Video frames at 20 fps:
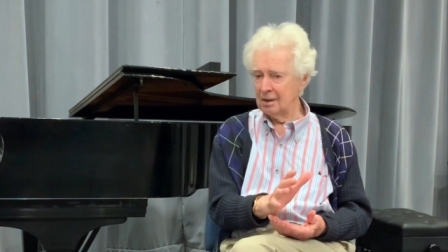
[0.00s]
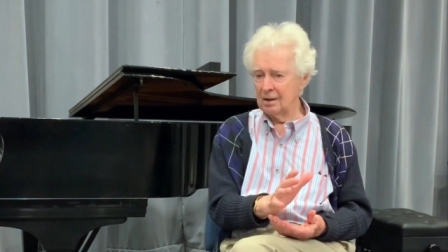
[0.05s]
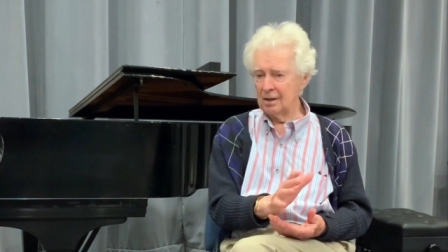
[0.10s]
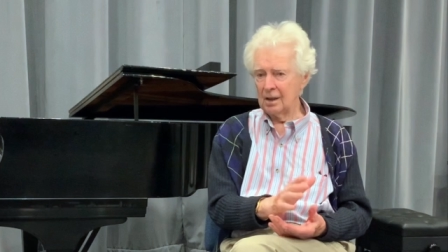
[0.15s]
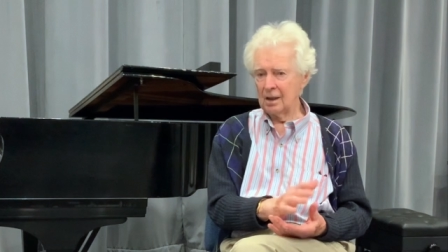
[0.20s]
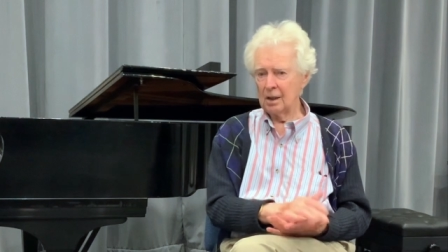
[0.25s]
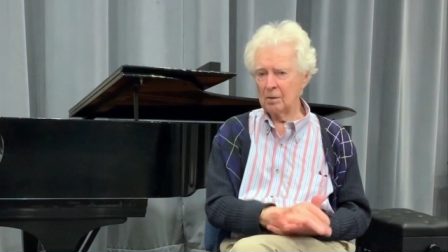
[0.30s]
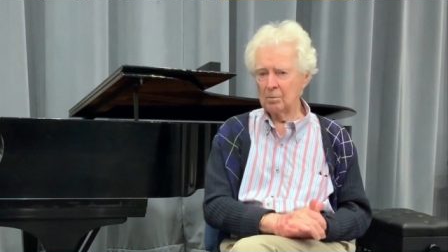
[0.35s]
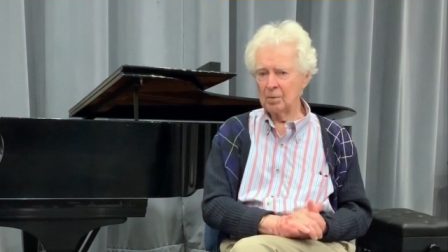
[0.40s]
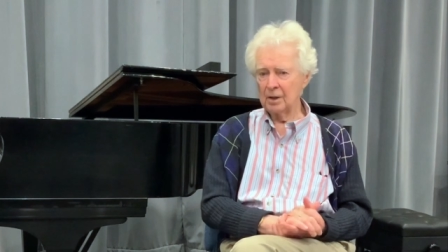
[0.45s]

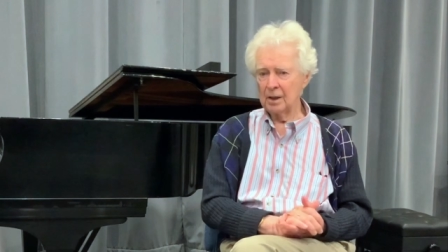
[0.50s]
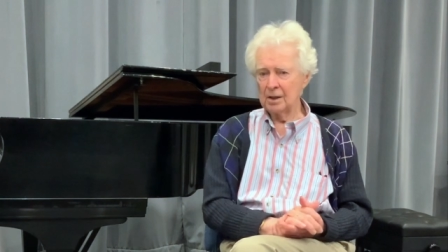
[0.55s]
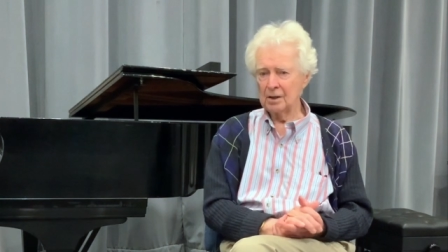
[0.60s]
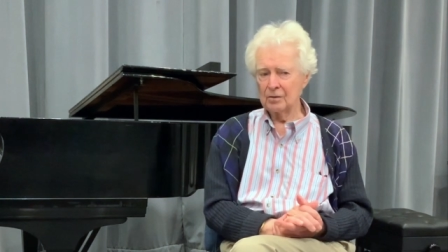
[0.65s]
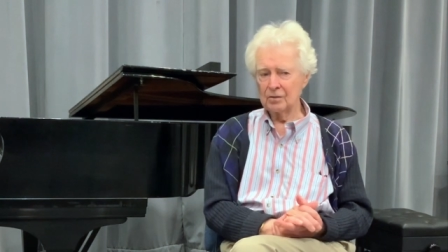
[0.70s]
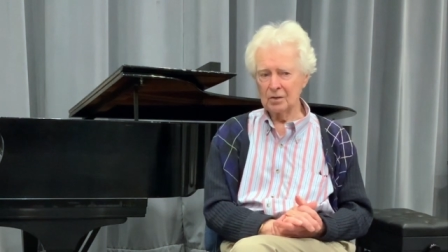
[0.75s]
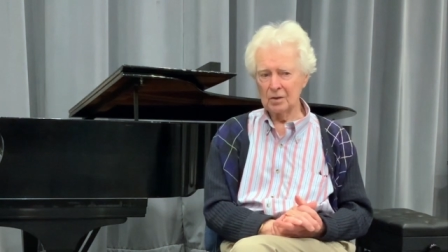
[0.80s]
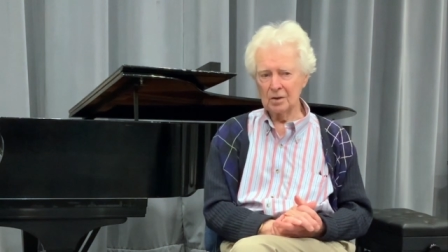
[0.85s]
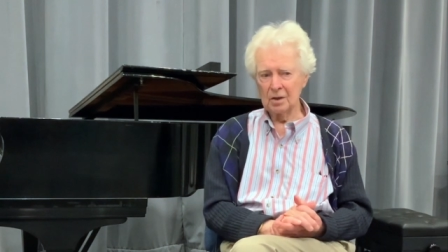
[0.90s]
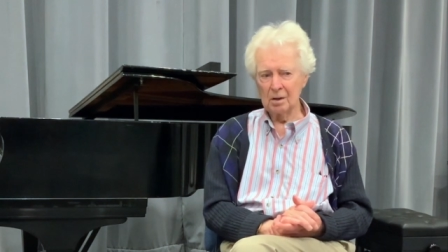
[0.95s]
and played
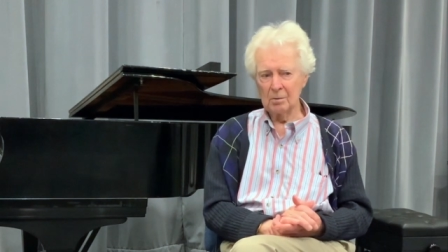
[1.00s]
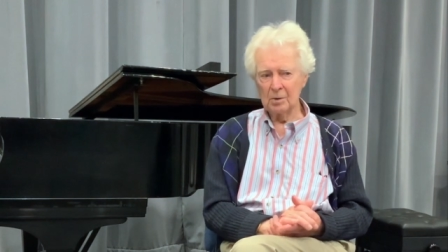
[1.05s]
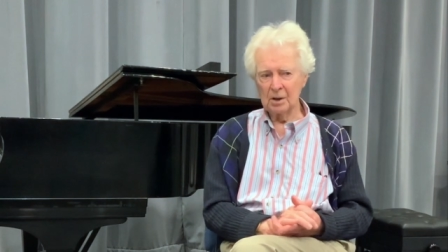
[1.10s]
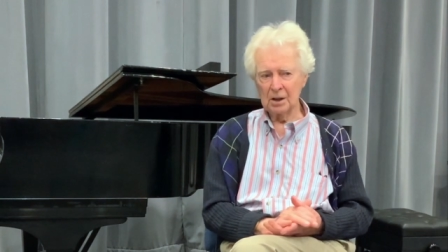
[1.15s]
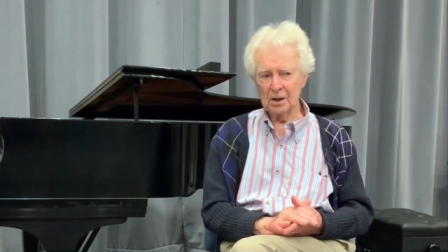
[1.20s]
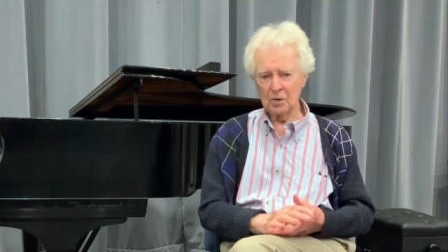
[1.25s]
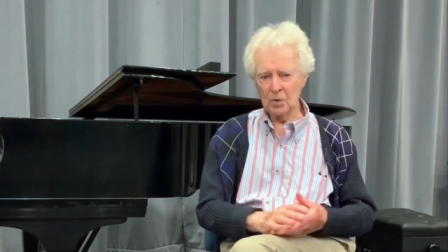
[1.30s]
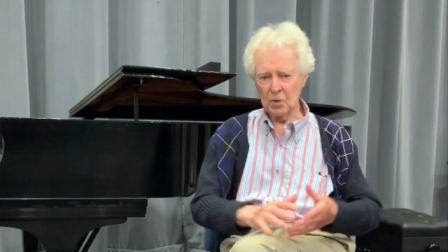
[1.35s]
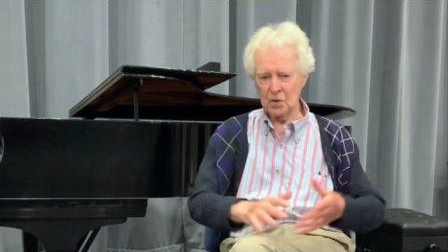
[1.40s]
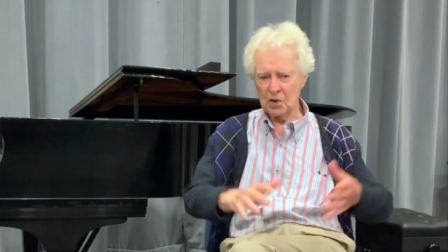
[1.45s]
for him, and
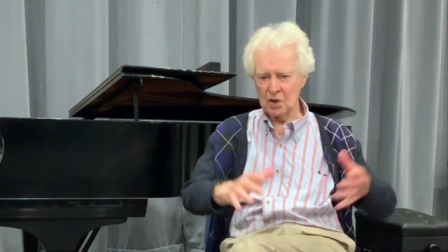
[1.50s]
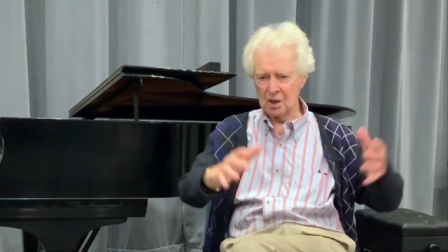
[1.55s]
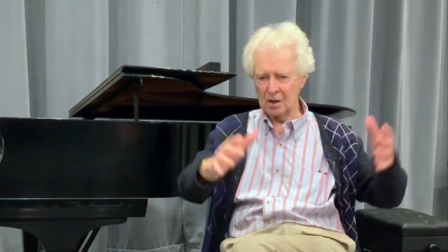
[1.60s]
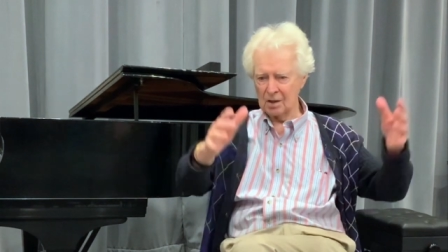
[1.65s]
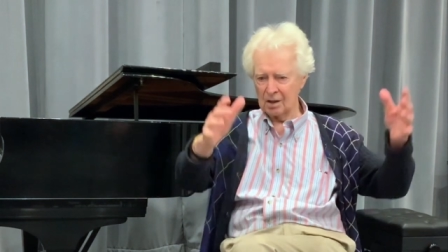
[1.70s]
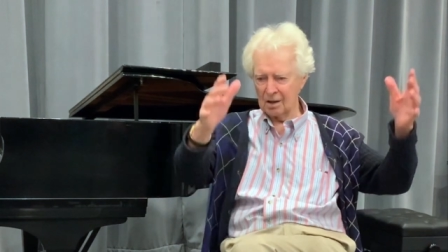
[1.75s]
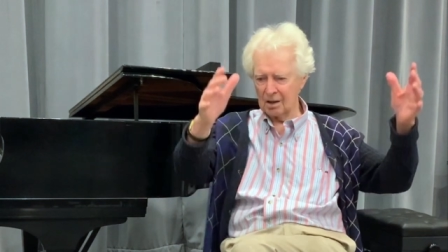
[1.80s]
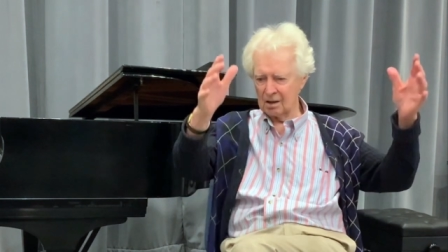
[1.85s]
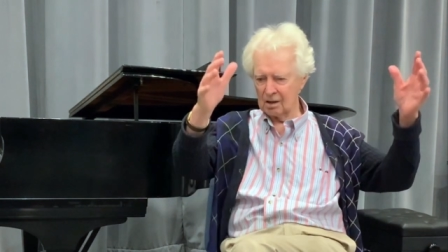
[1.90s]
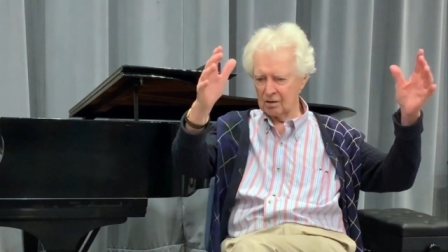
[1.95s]
he was
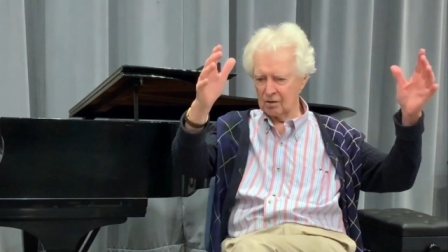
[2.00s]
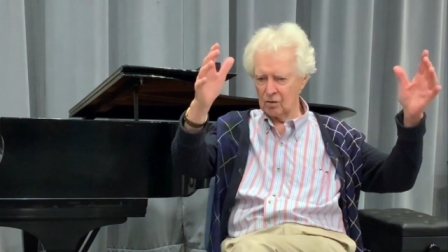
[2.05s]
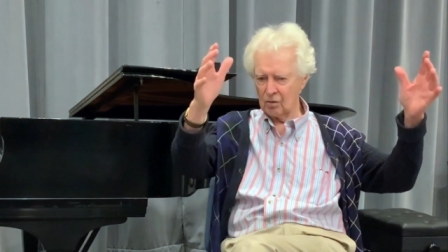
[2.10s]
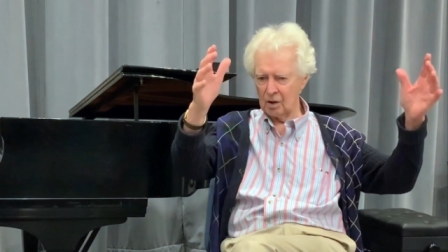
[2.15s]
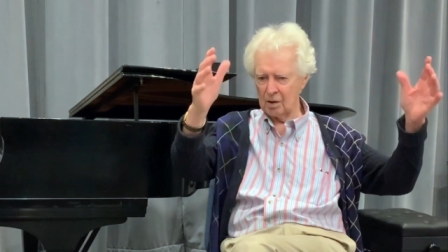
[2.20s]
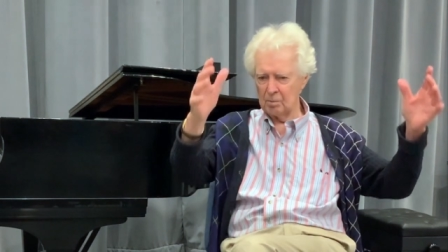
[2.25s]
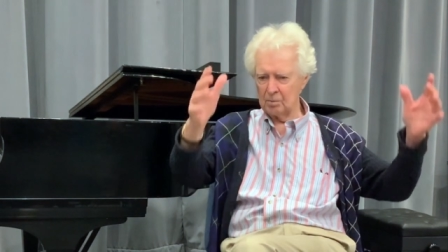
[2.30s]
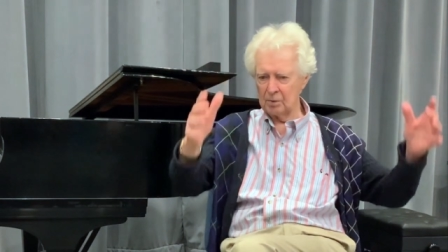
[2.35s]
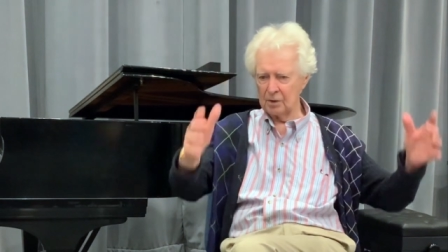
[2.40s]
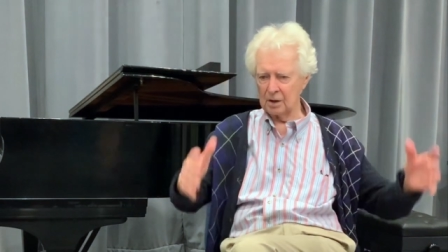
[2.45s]
sitting in a
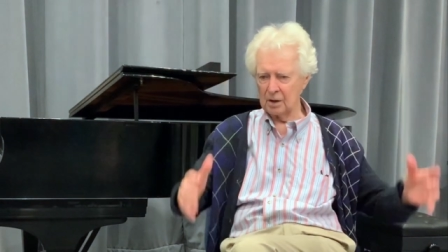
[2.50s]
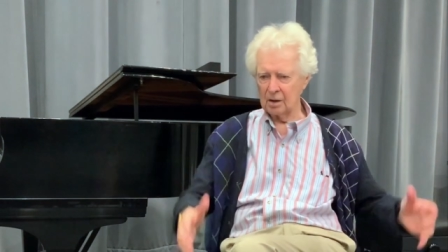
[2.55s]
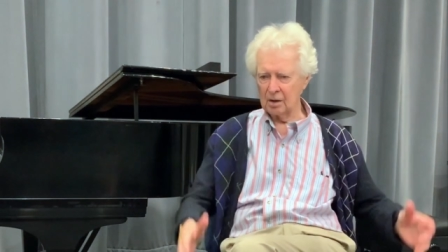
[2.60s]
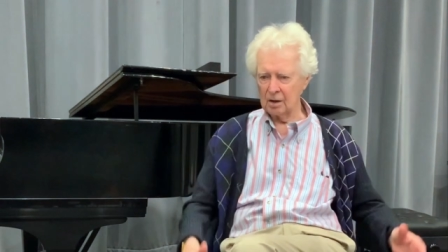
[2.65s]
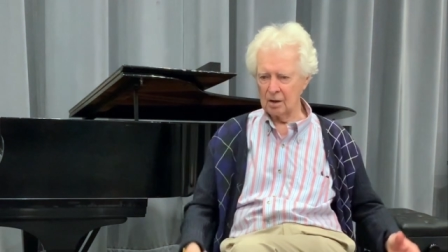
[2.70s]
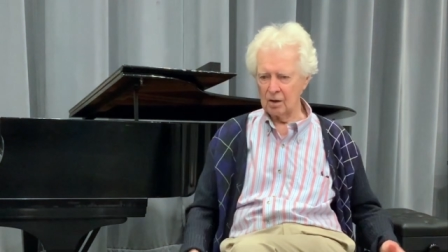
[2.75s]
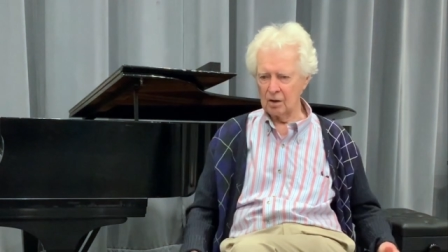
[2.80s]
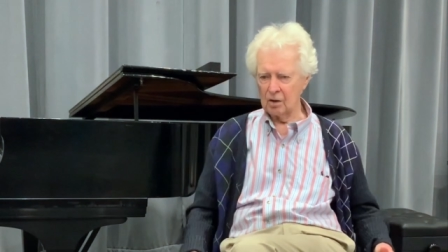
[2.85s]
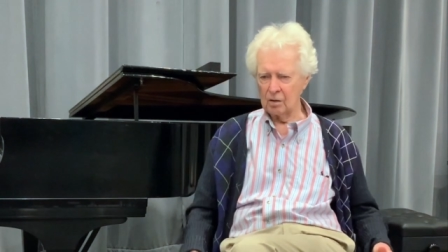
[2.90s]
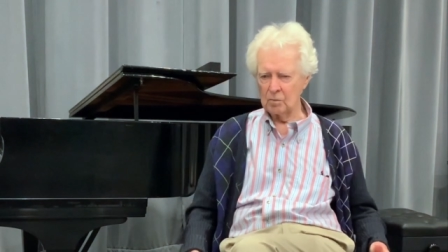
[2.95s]
great big
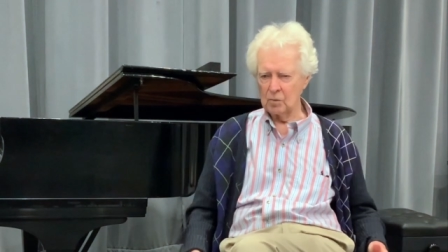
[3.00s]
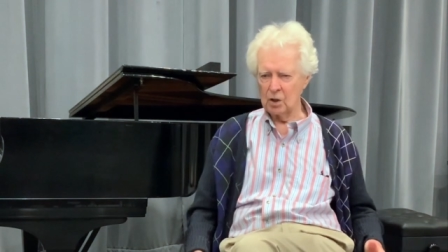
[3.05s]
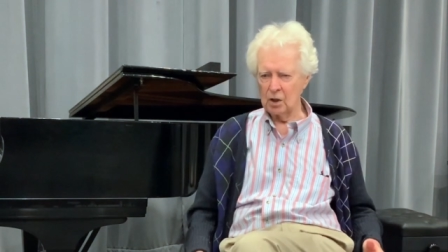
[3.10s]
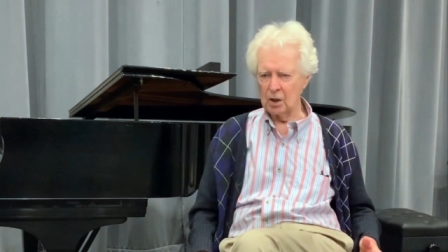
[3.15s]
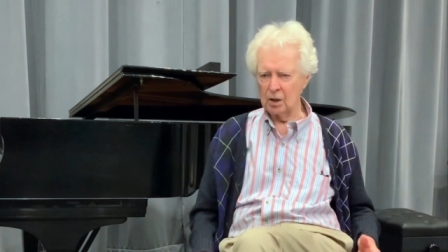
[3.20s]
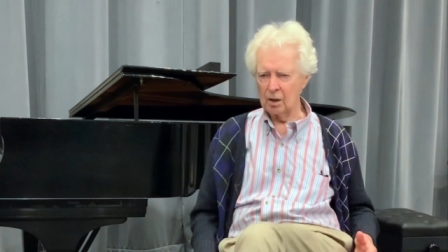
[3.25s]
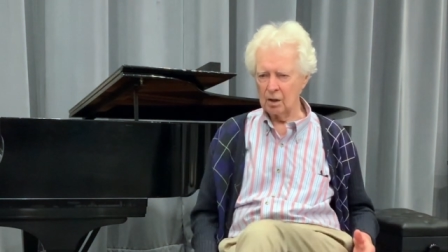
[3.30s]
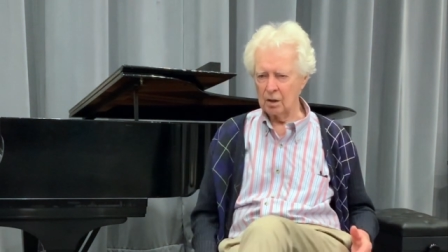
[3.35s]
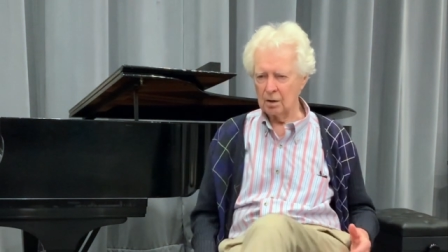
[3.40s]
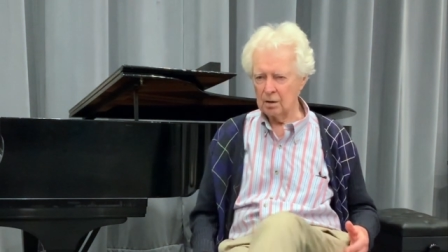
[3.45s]

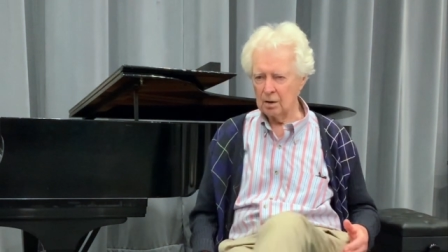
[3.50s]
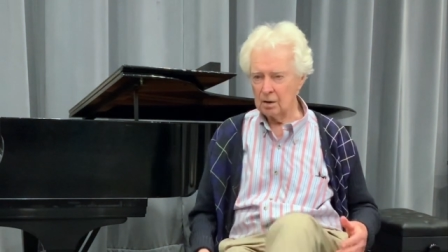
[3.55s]
armchair,